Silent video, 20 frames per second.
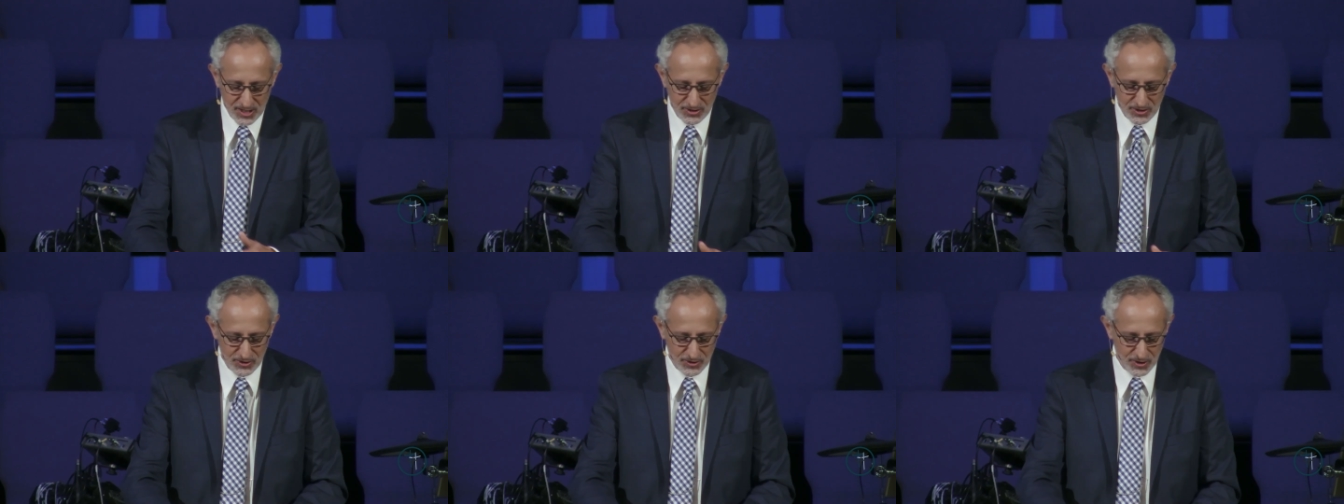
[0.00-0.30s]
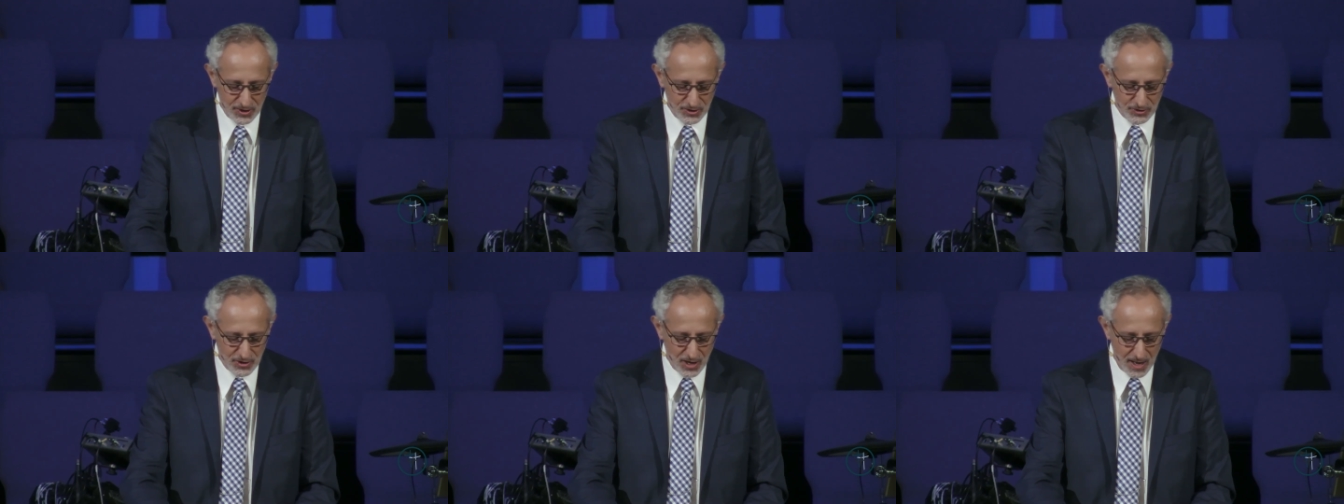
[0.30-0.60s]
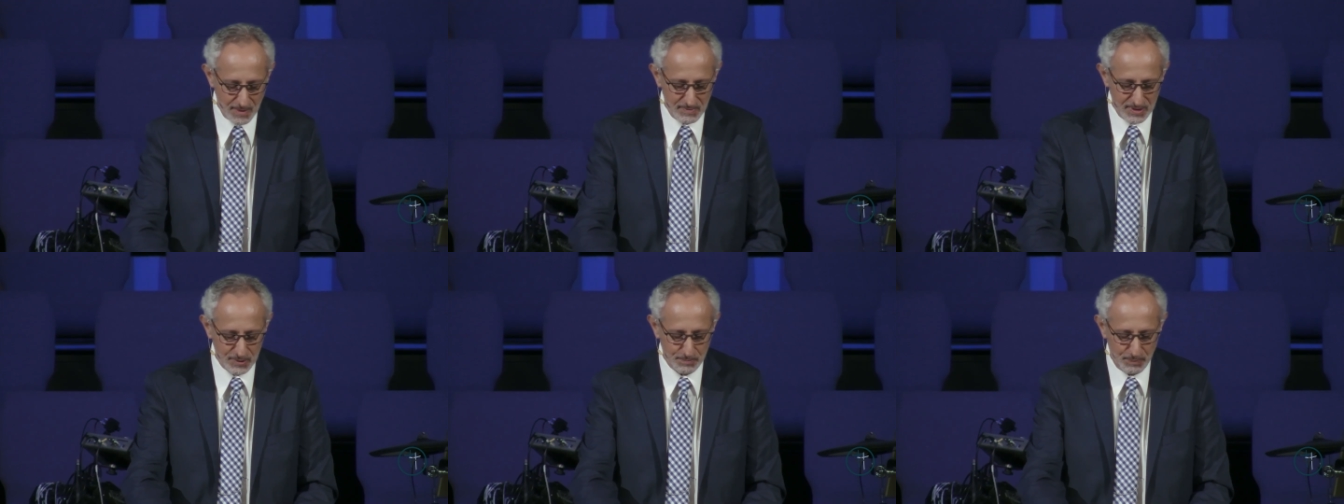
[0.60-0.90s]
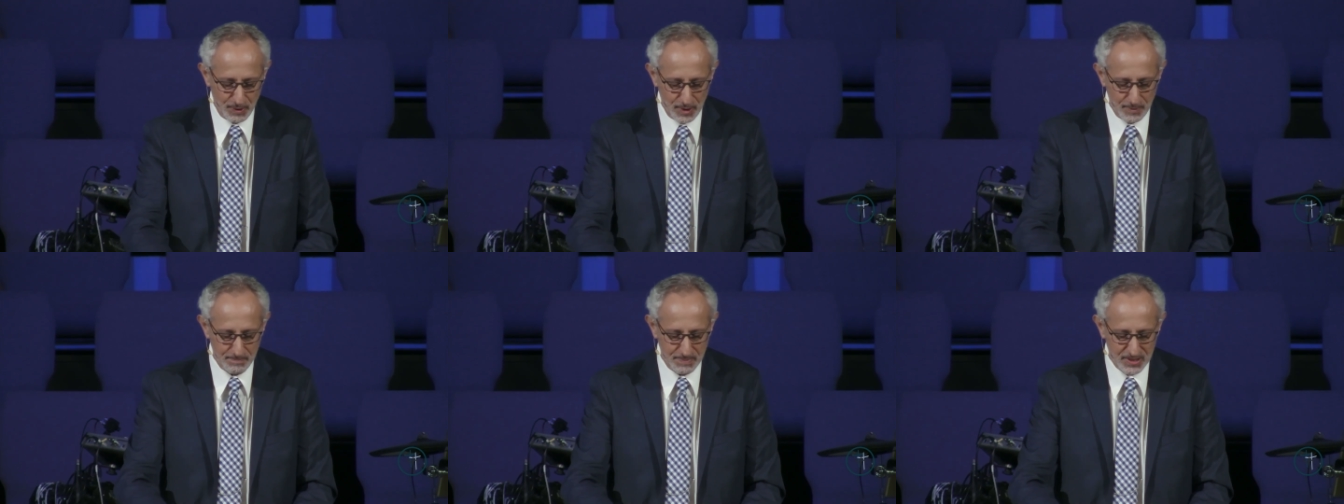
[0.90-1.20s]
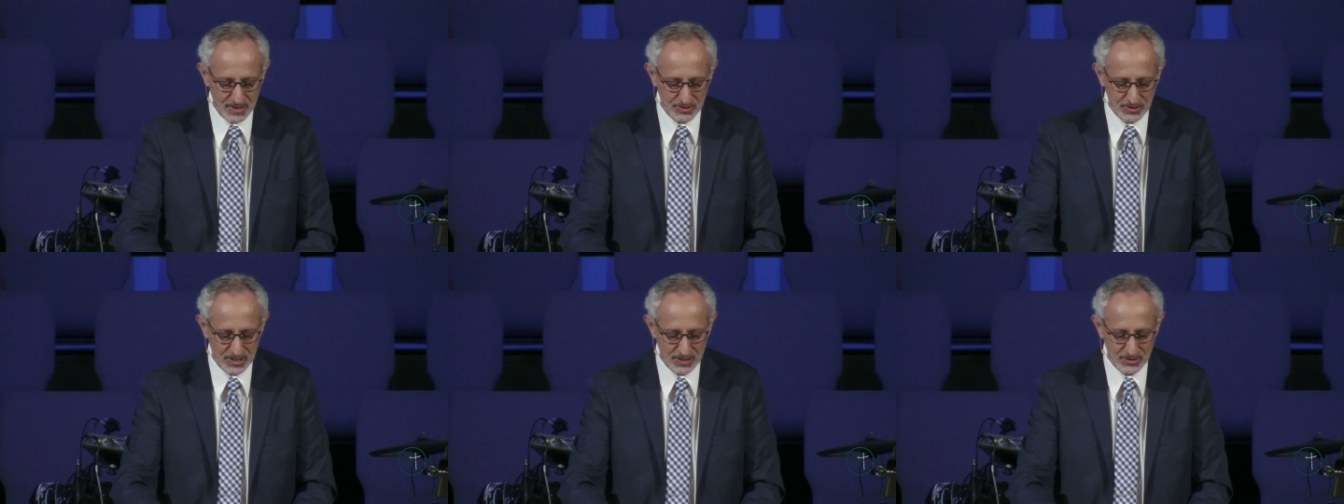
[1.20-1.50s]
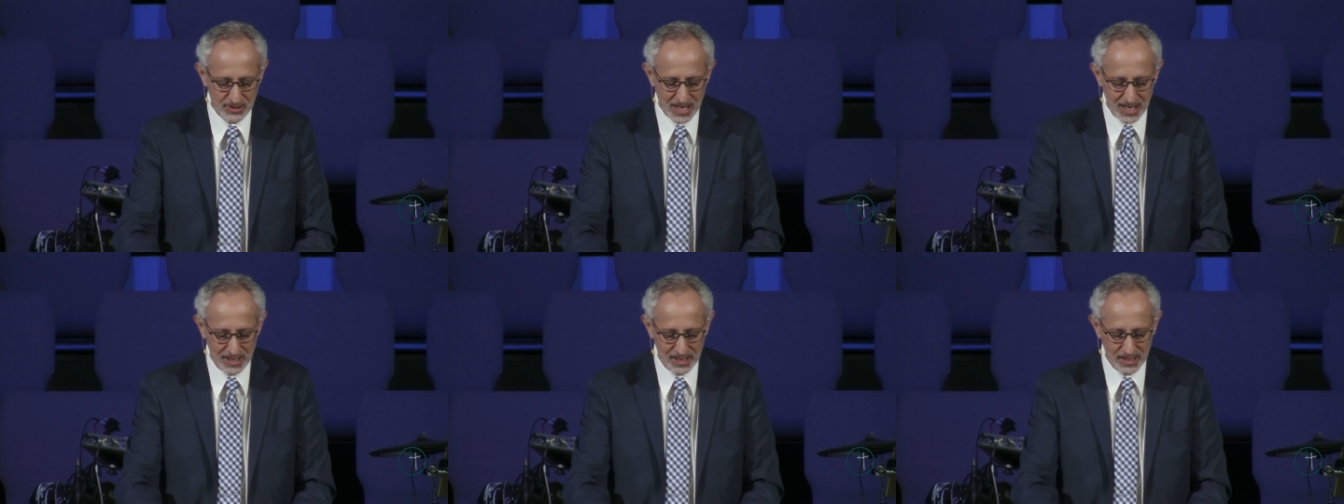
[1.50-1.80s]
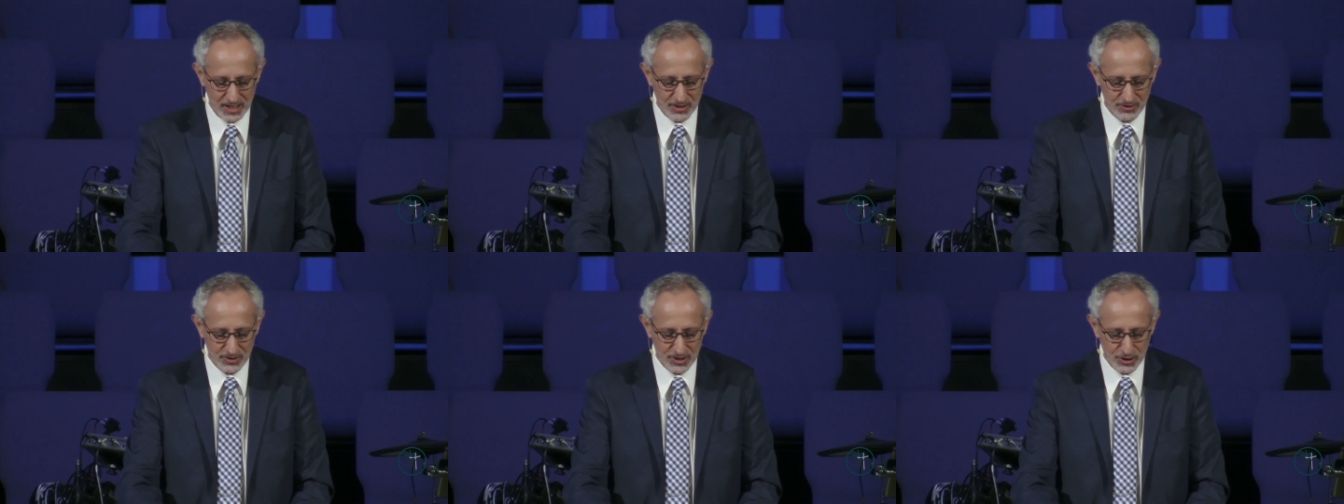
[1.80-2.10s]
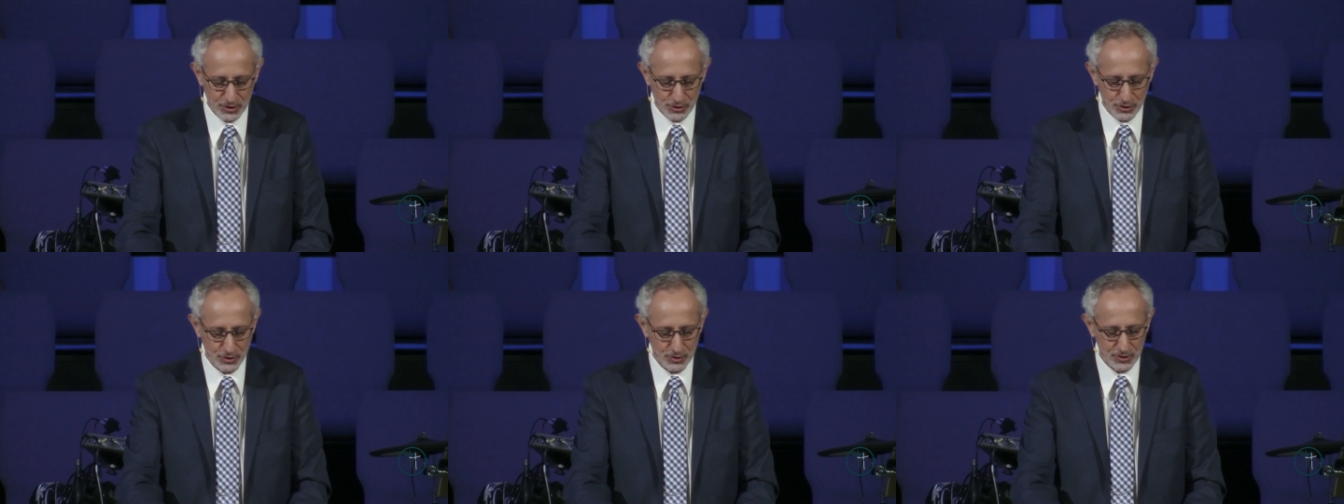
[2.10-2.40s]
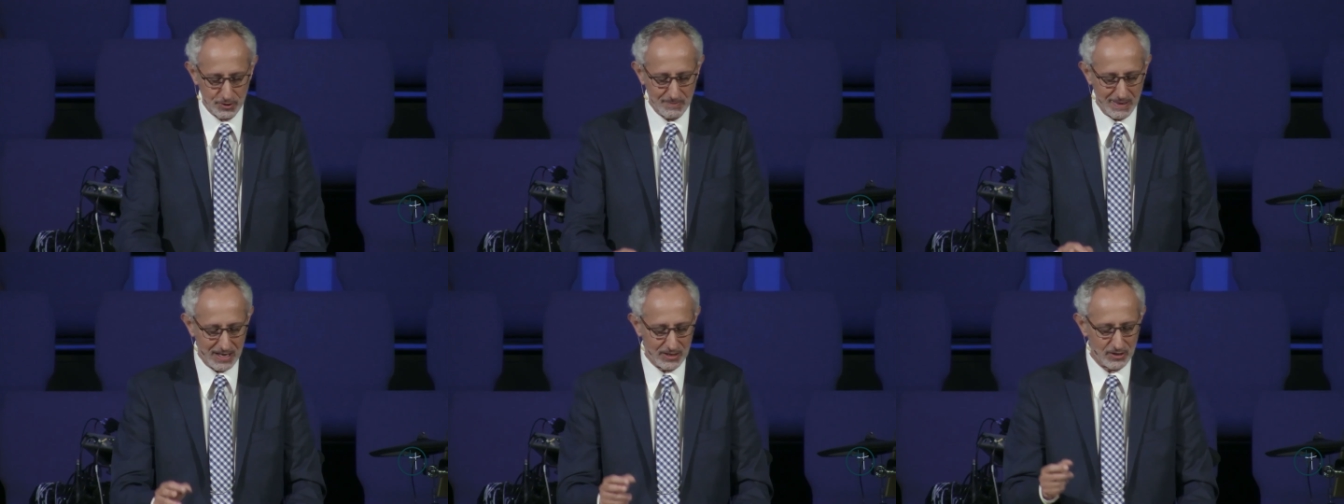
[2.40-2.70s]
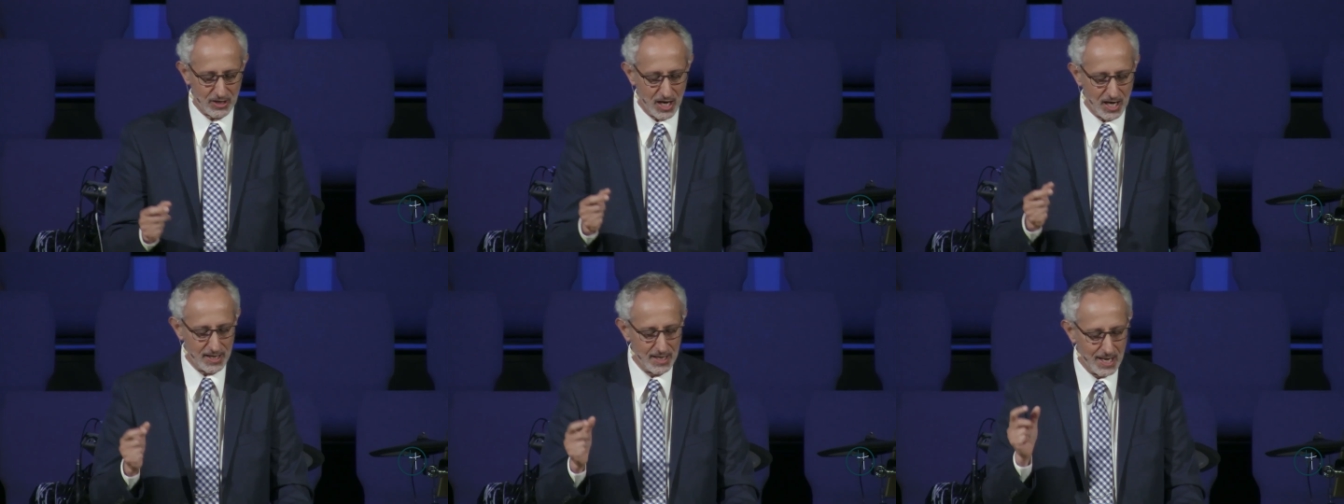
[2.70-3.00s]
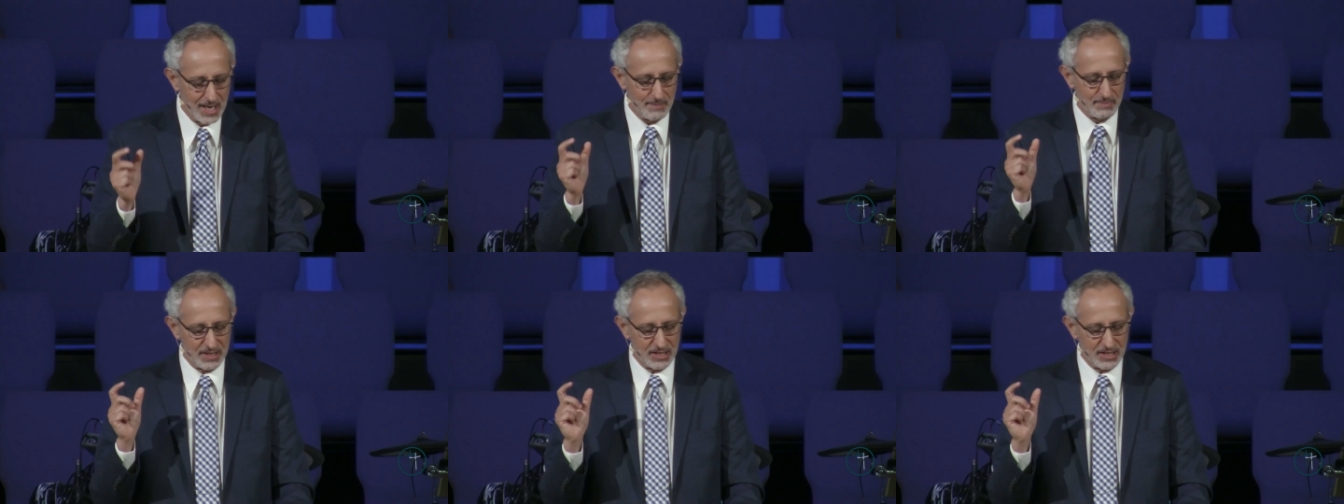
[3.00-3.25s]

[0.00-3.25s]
this is the psalmist's purpose in telling us these truths about God